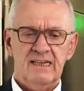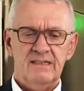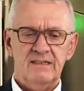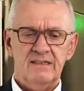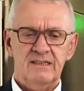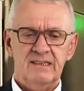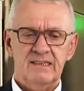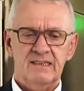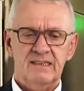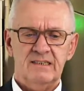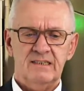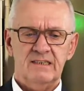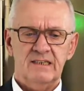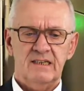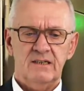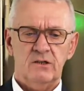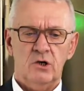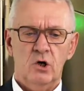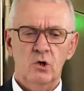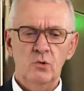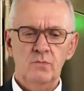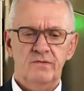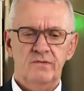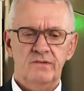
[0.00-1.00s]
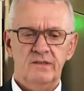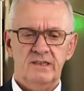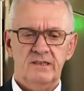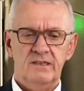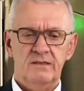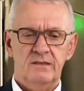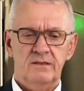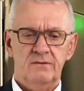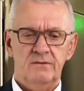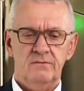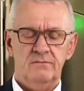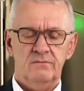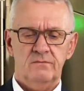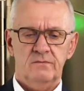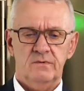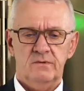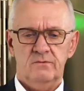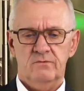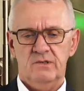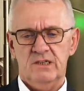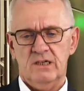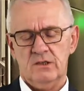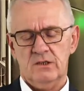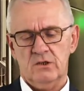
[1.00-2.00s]
And hopefully
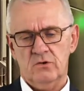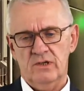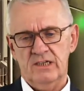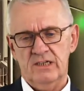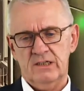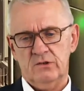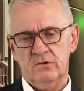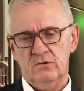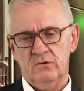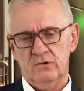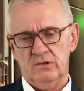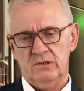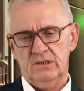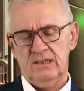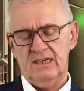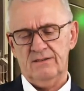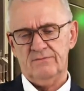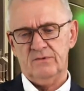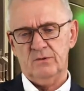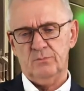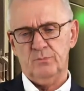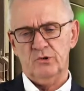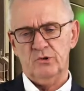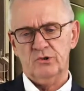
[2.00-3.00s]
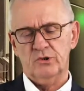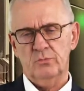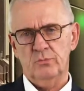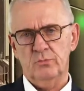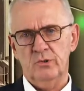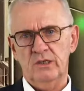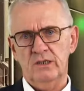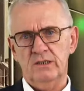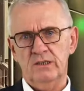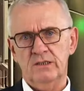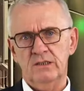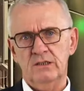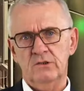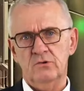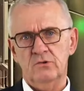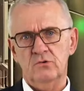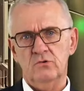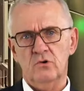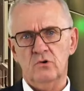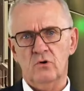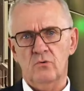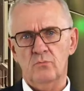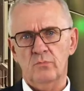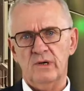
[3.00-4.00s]
we are going to have the possibility to
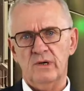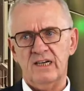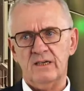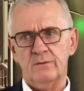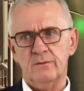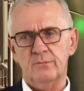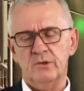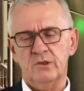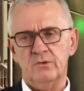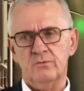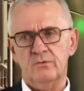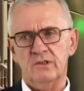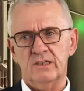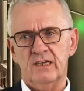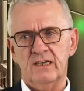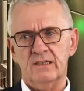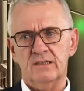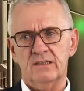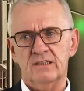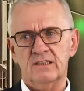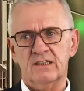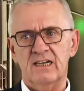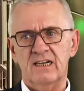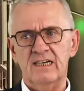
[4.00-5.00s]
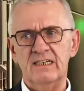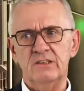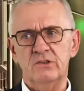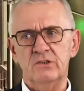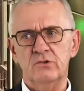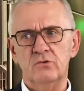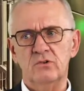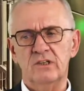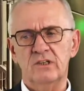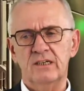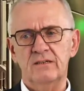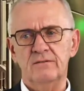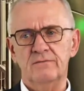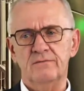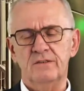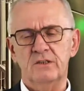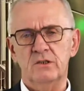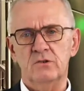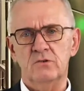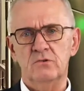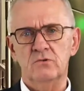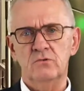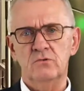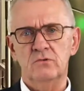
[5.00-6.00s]
come back. But what I try to give
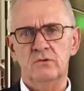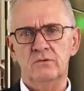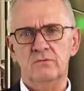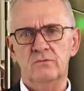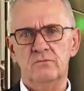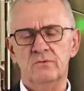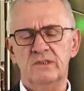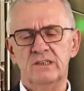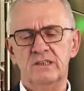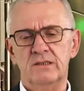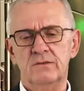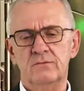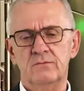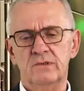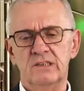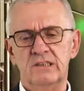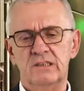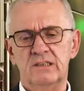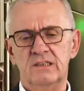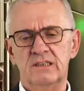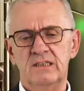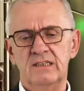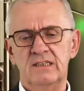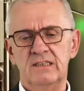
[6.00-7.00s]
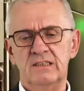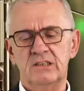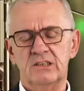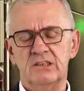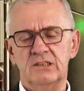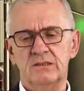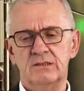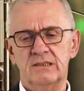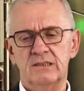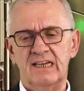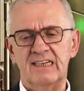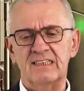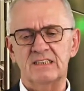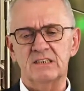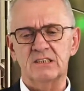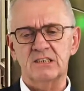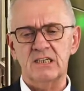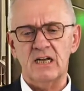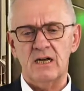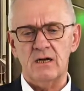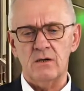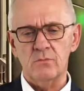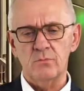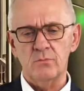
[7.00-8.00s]
you with these
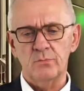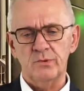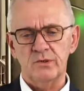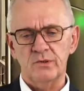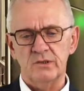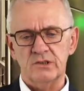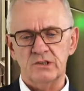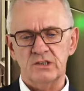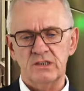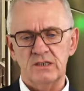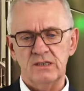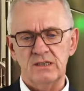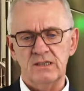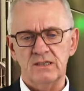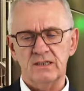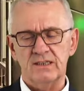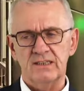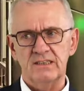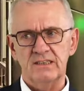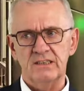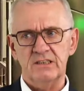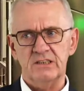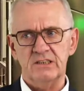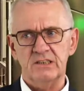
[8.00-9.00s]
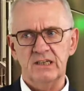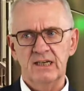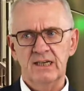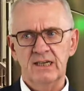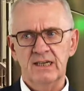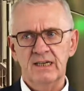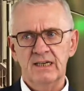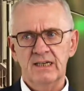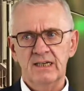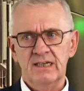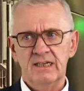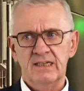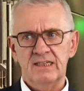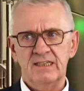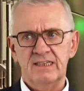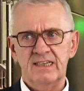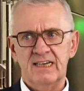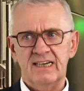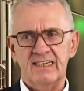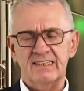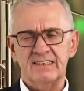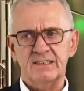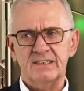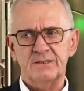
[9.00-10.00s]
examples here is
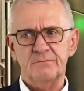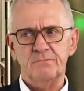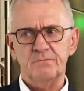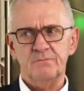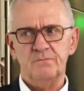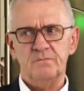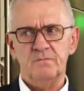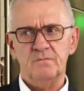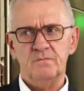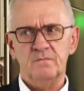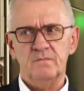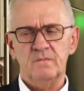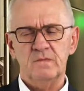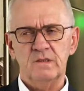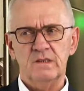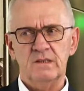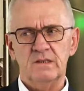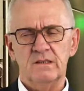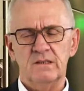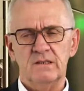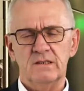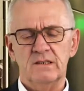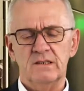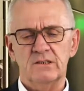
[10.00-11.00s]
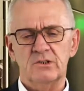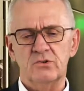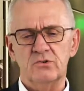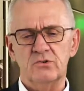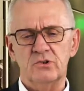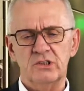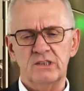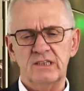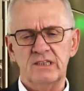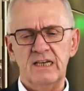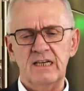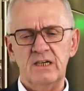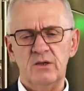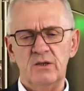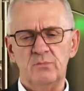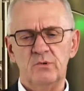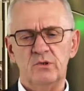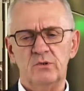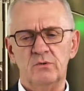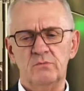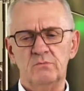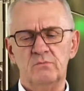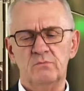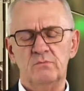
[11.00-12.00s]
that a
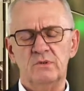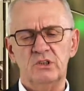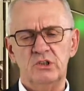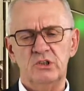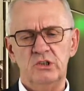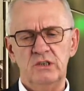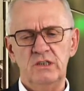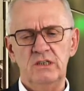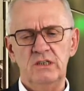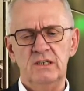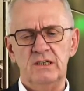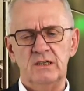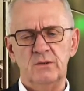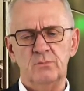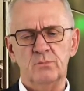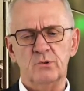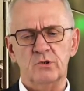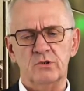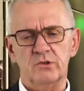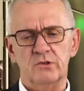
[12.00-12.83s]
sustainable machining